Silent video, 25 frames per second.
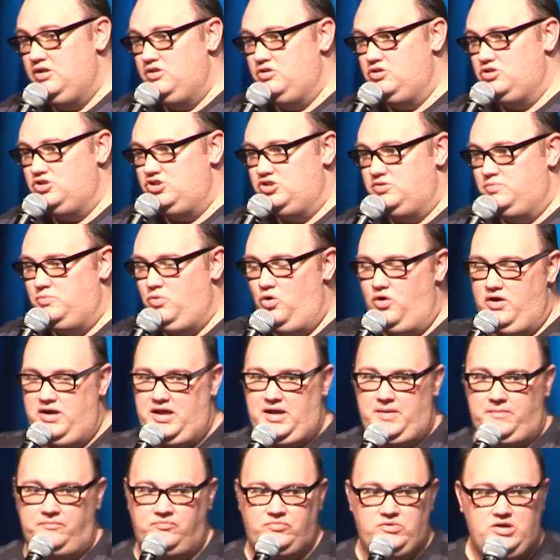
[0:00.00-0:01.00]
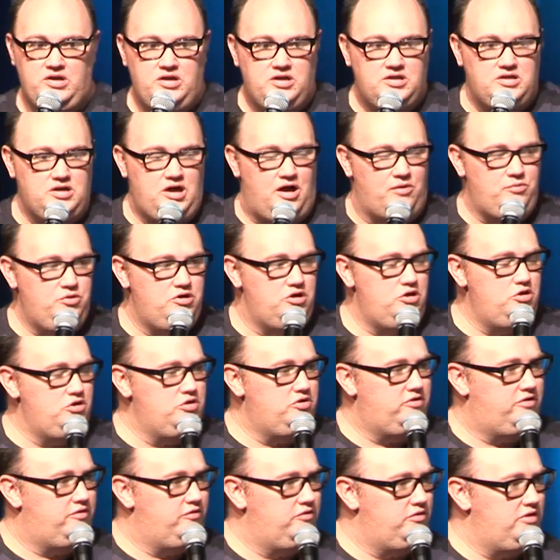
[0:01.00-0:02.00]
this morning. I want to
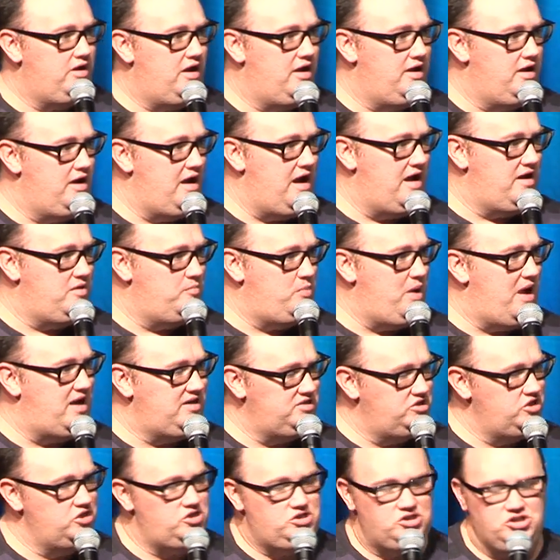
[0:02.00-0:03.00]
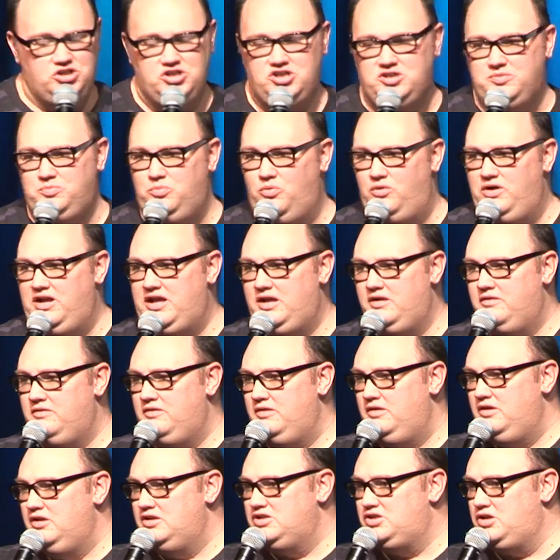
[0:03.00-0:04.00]
look uh, at a passage this morning.
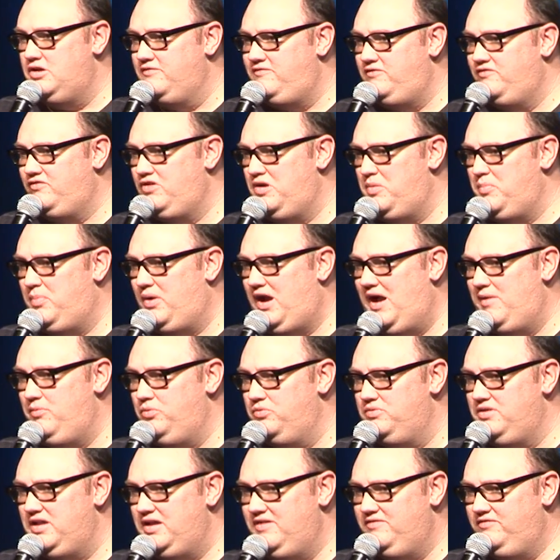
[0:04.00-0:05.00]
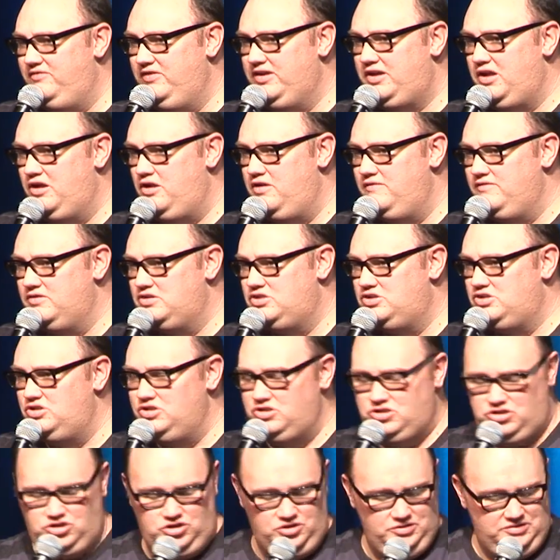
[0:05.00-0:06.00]
So if you've got a Bible there, flick it over to
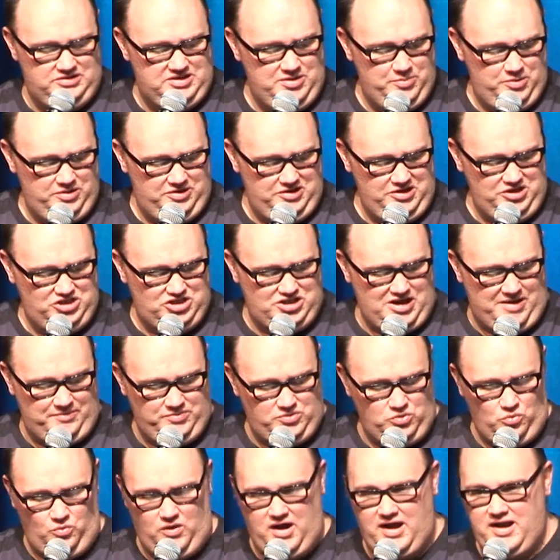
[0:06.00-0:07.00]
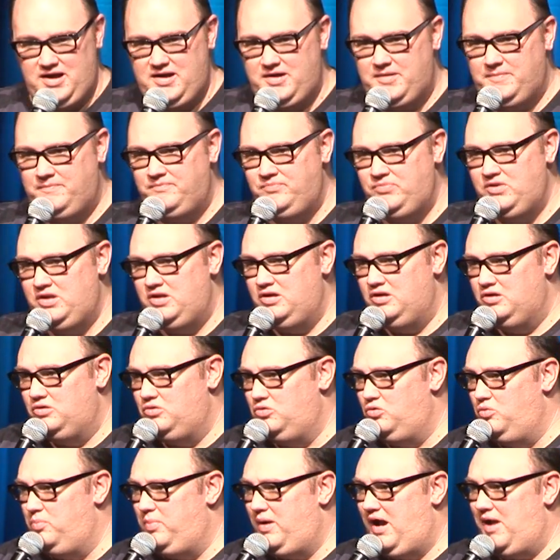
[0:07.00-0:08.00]
2 Timothy chapter 1
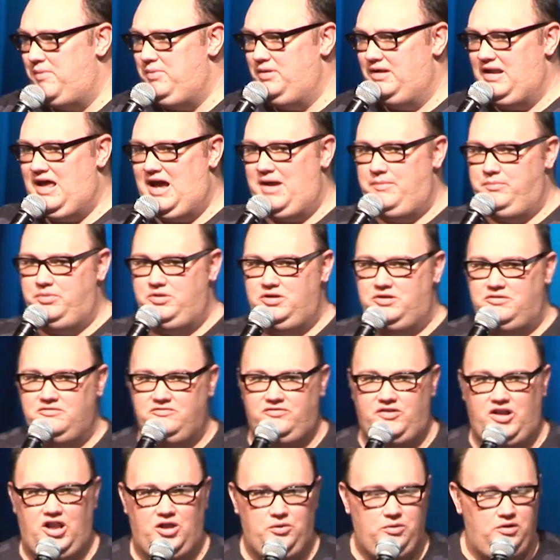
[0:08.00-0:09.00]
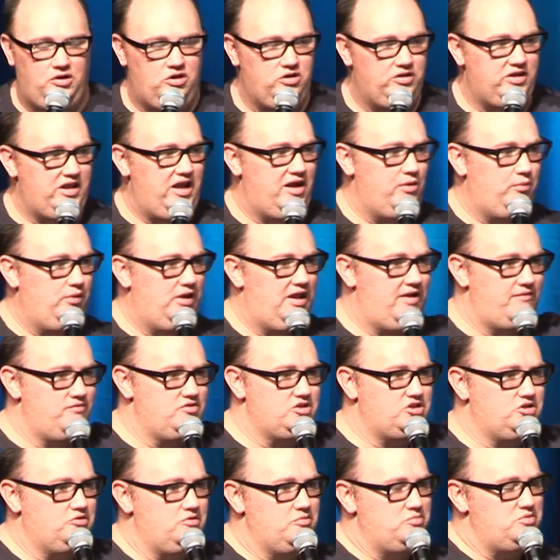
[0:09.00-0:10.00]
or Bible app. You can follow along there. We'll have the
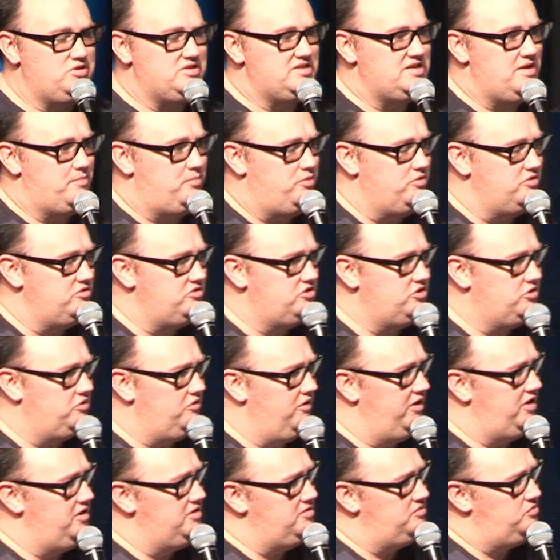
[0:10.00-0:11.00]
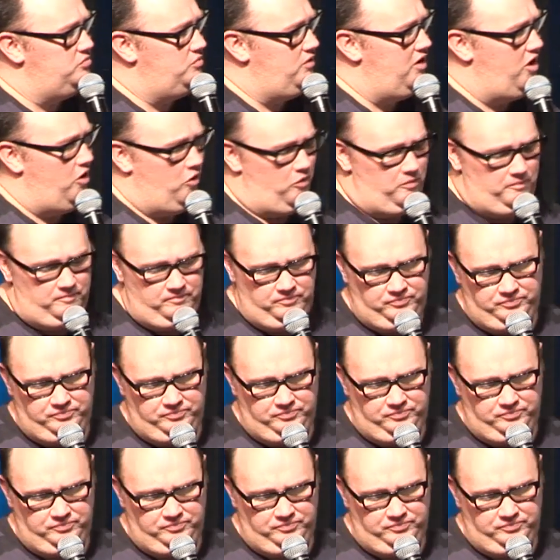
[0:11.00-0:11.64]
scriptures up on screen as well.